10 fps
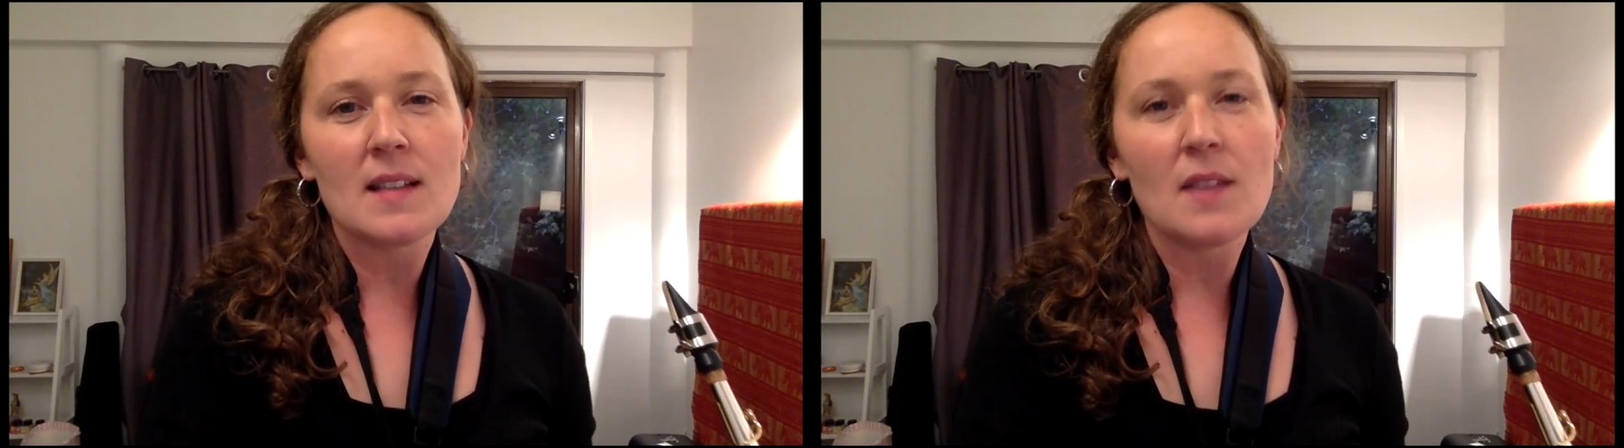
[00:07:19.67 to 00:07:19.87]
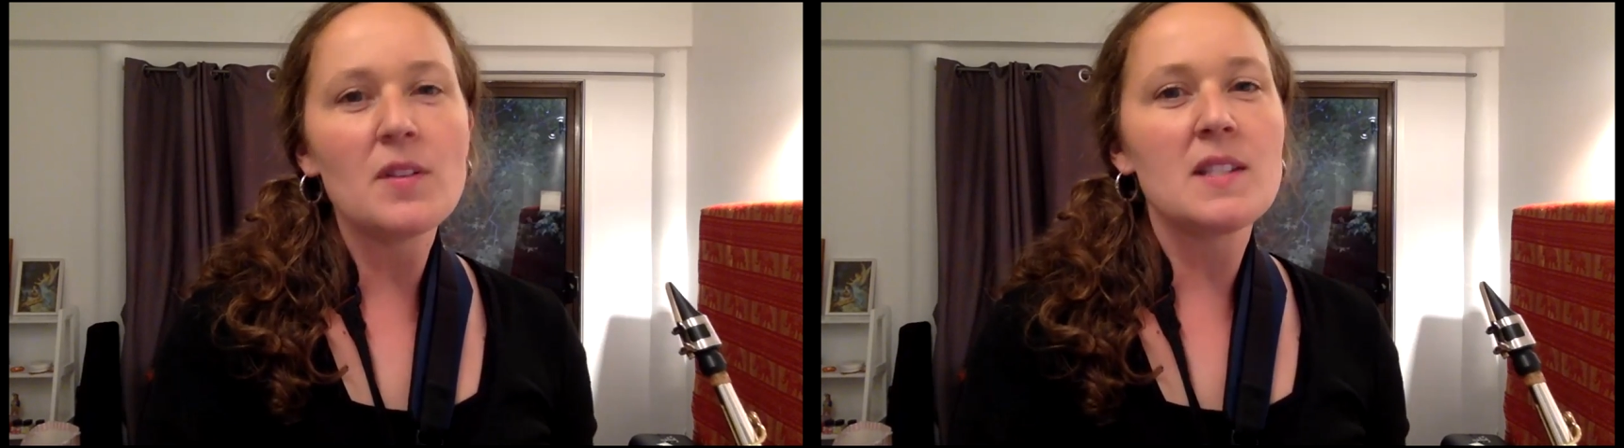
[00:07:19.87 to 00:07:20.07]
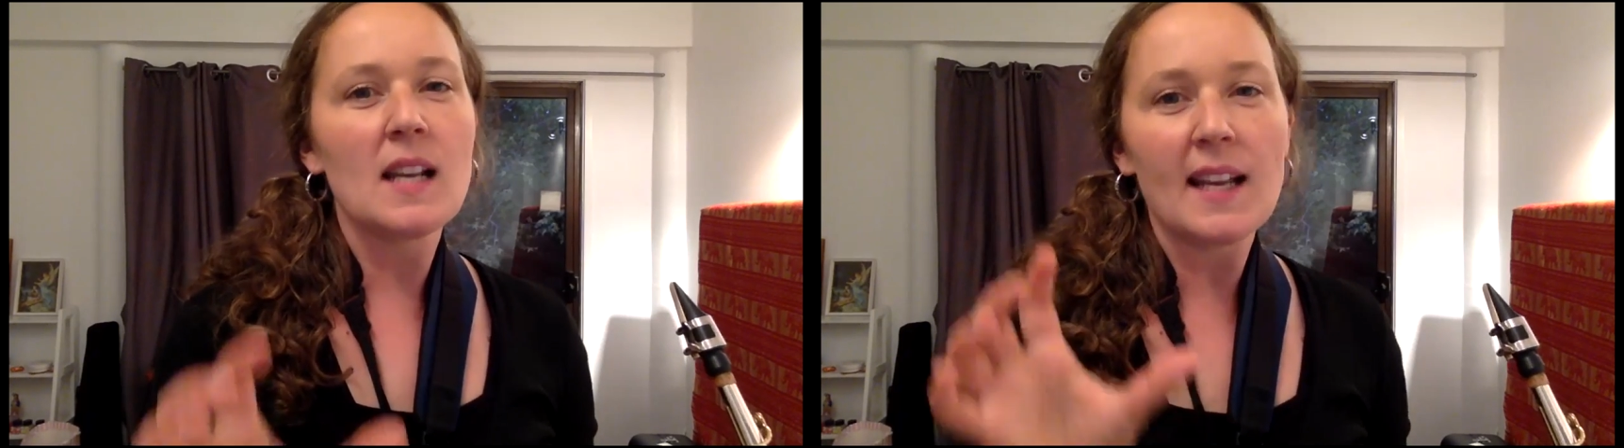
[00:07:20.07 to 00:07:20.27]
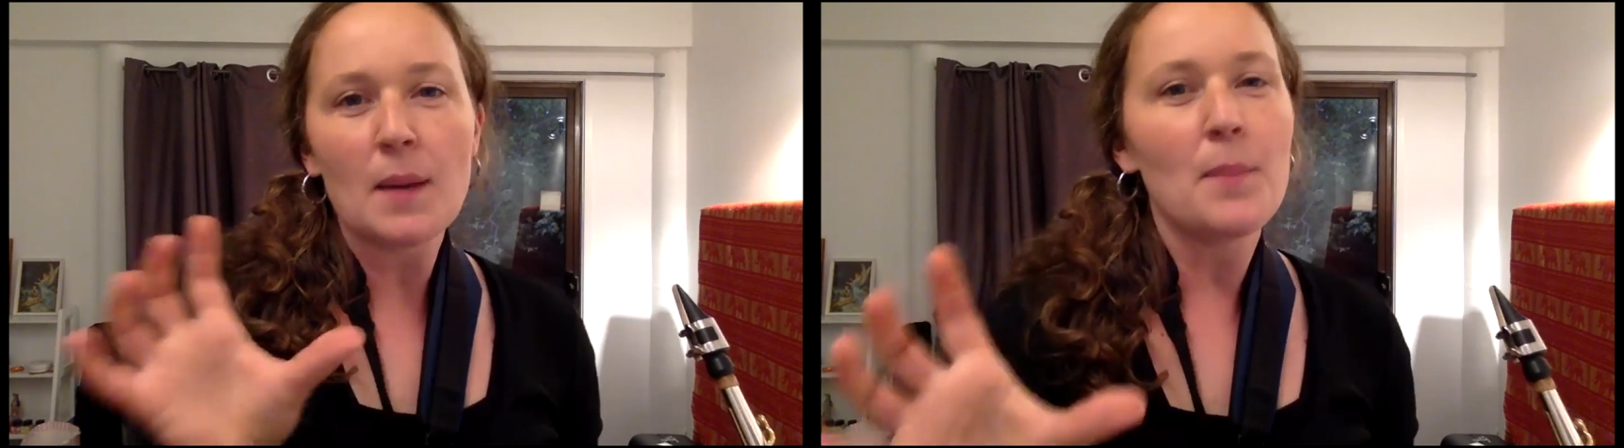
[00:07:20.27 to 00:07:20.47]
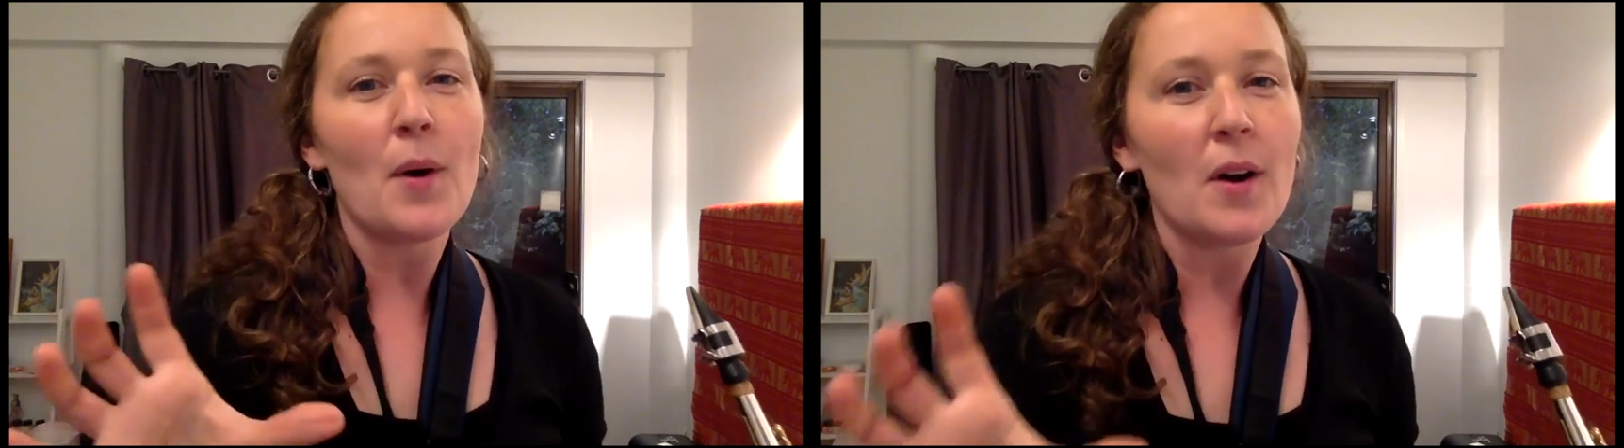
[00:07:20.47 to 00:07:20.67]
if it's like a
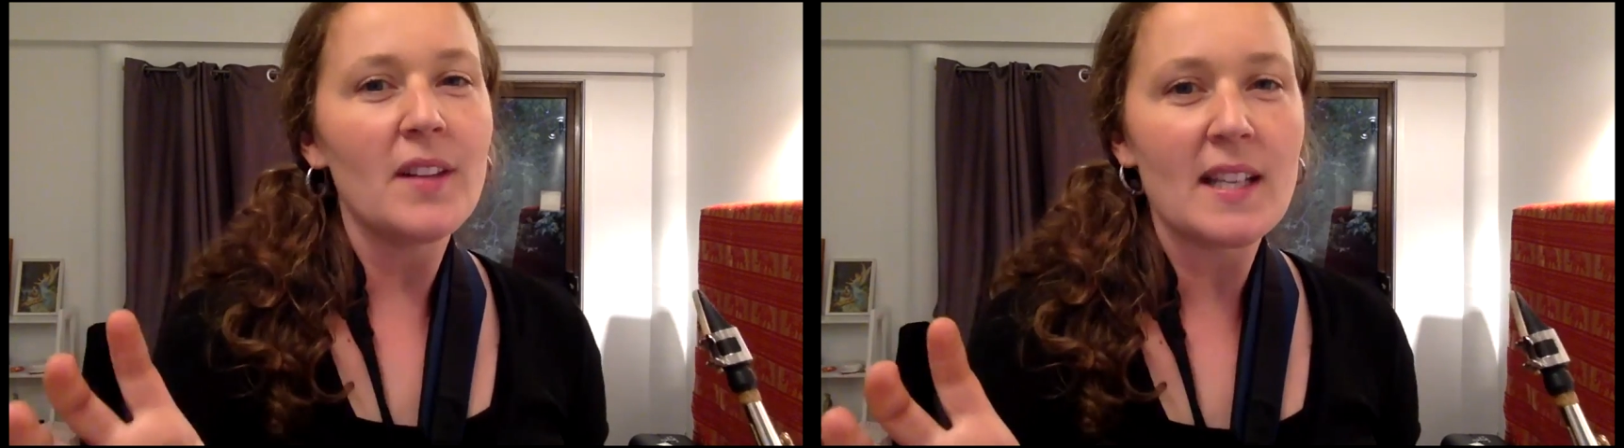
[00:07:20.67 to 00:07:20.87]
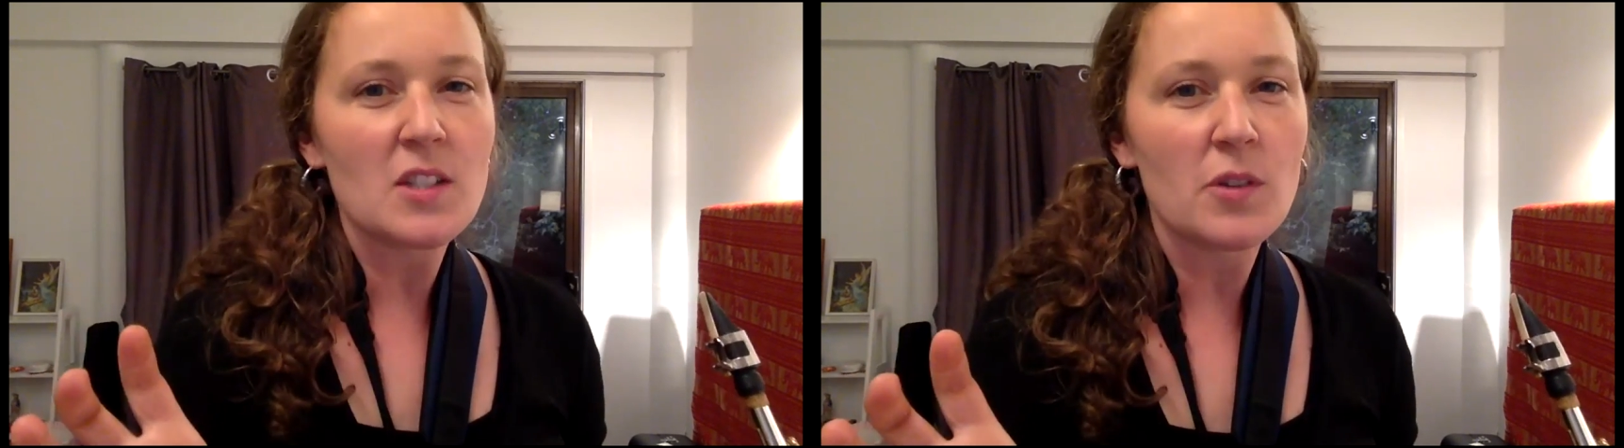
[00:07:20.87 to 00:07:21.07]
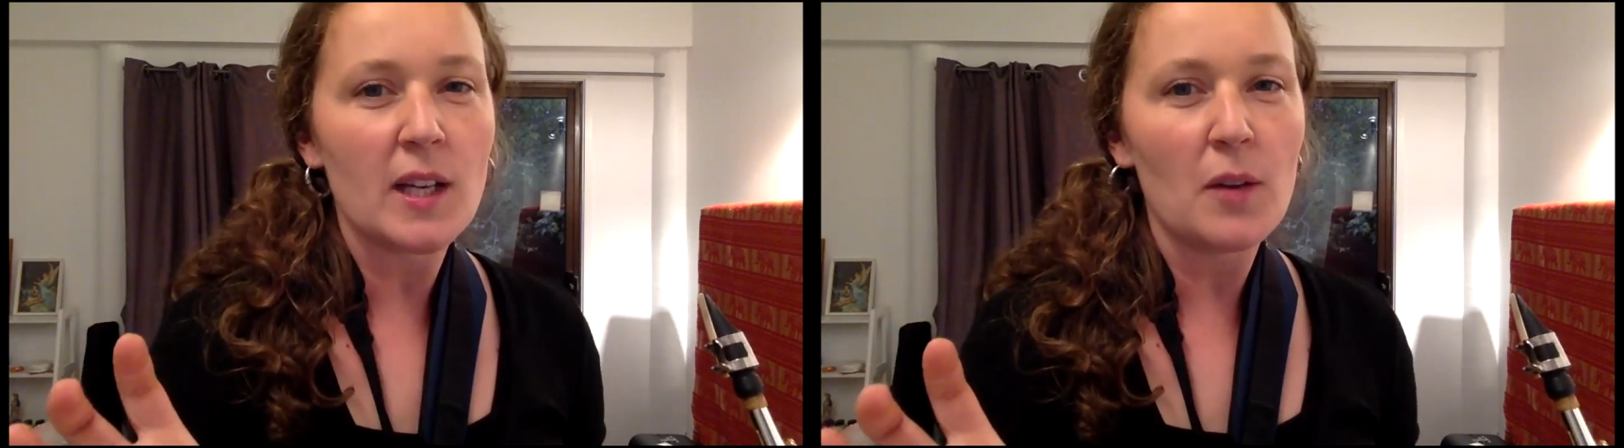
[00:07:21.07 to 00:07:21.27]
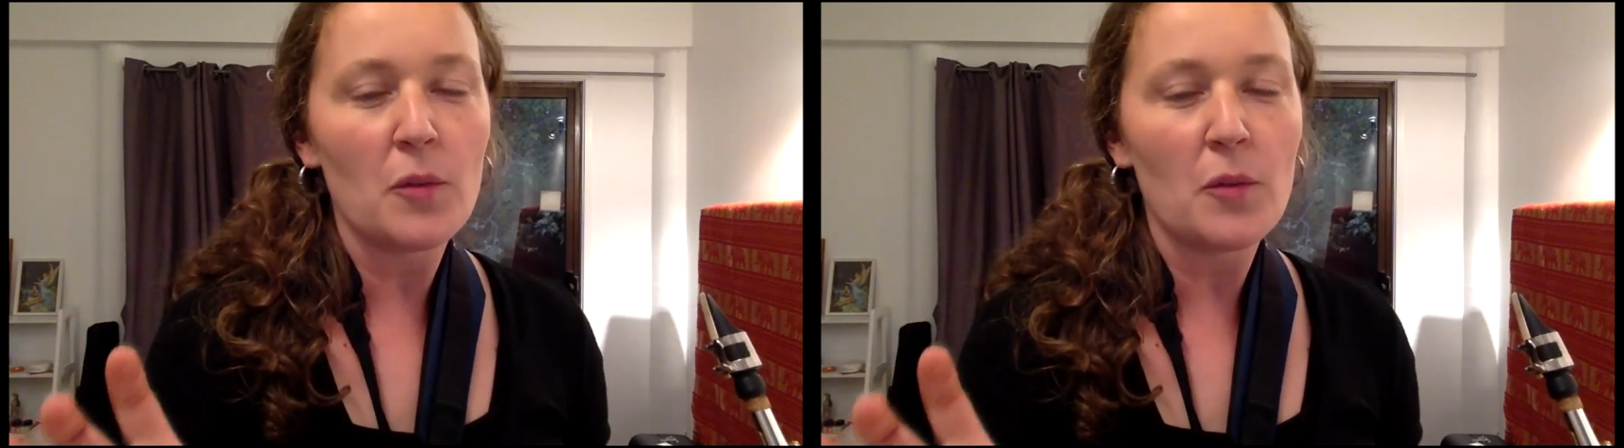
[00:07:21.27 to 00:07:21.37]
bar that's tricky